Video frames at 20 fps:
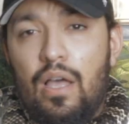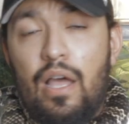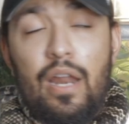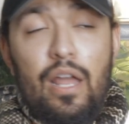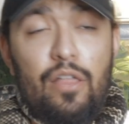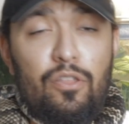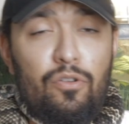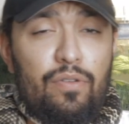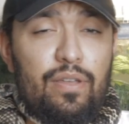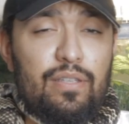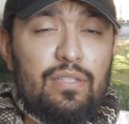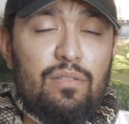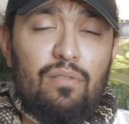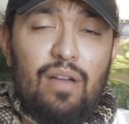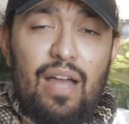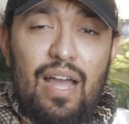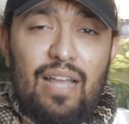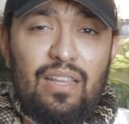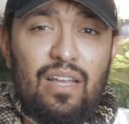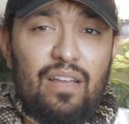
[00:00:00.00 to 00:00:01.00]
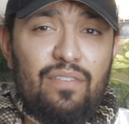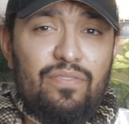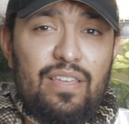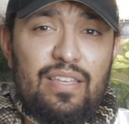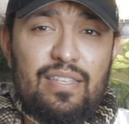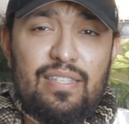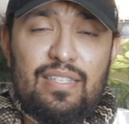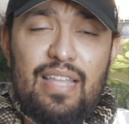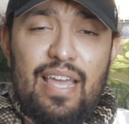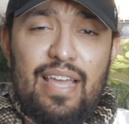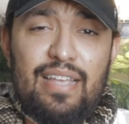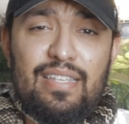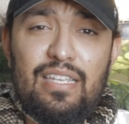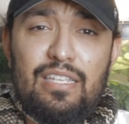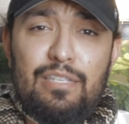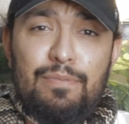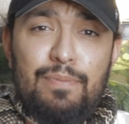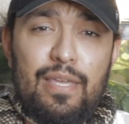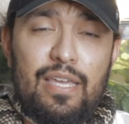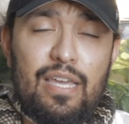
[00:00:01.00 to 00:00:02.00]
Another reason why I love these snakes
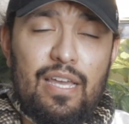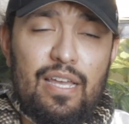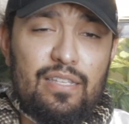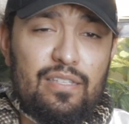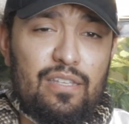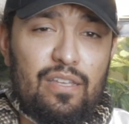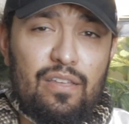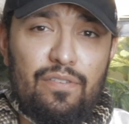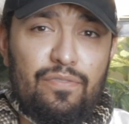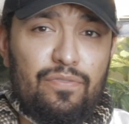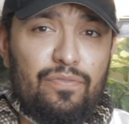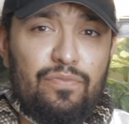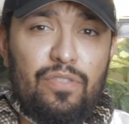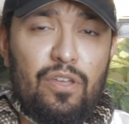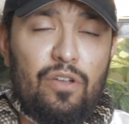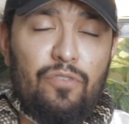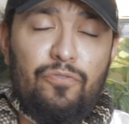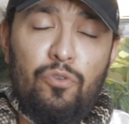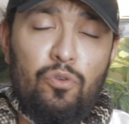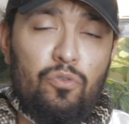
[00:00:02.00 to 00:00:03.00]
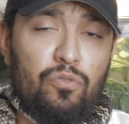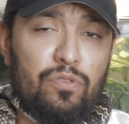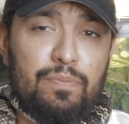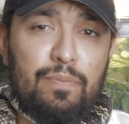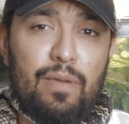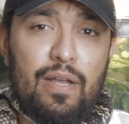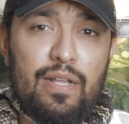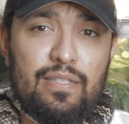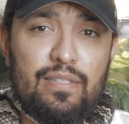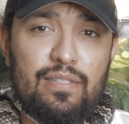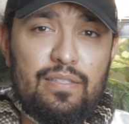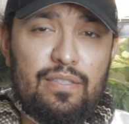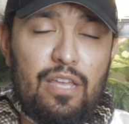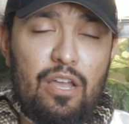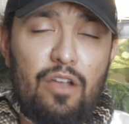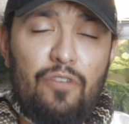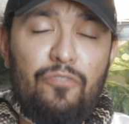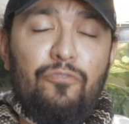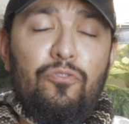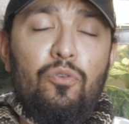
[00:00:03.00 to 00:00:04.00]
is because of their food response.
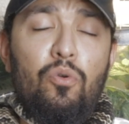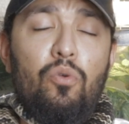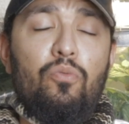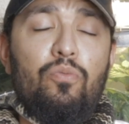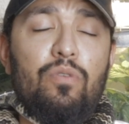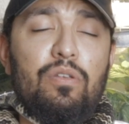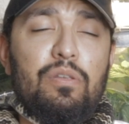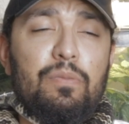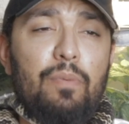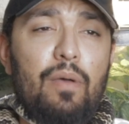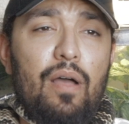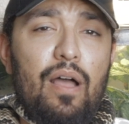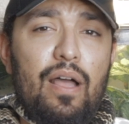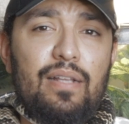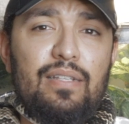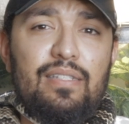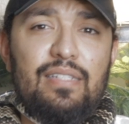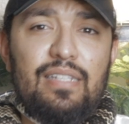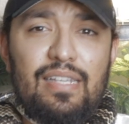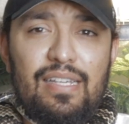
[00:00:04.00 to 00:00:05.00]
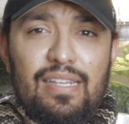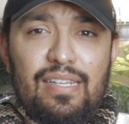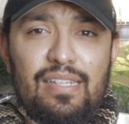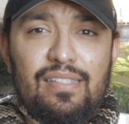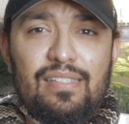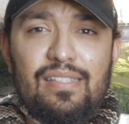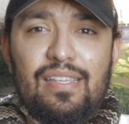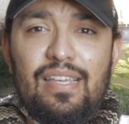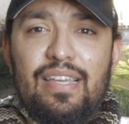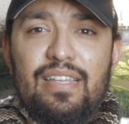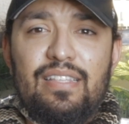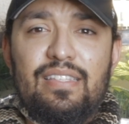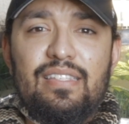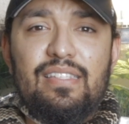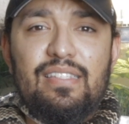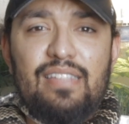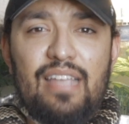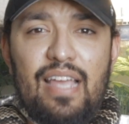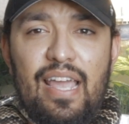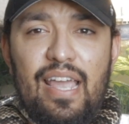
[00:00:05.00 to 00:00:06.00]
Their food response is
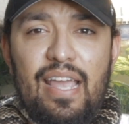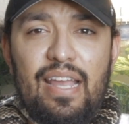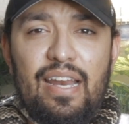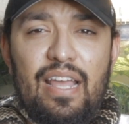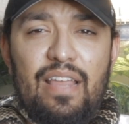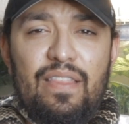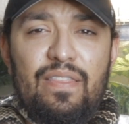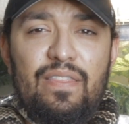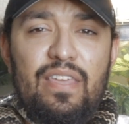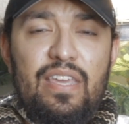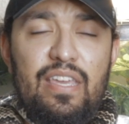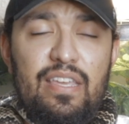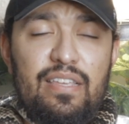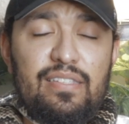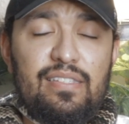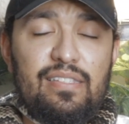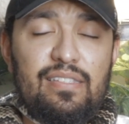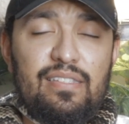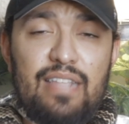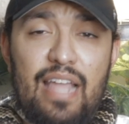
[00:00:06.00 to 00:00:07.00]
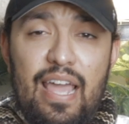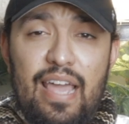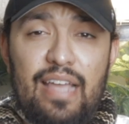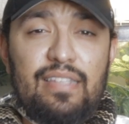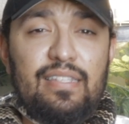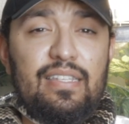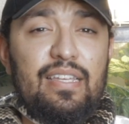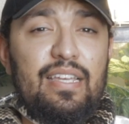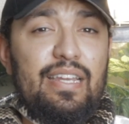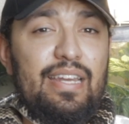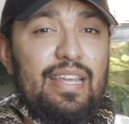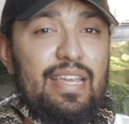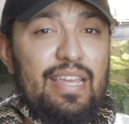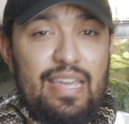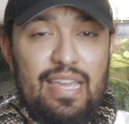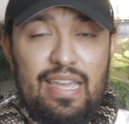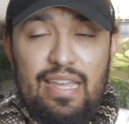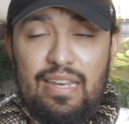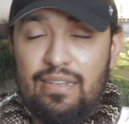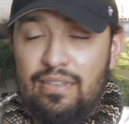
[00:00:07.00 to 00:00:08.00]
insane, and these snakes can
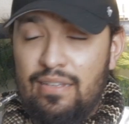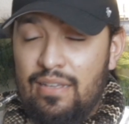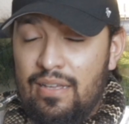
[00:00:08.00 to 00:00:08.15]
eat.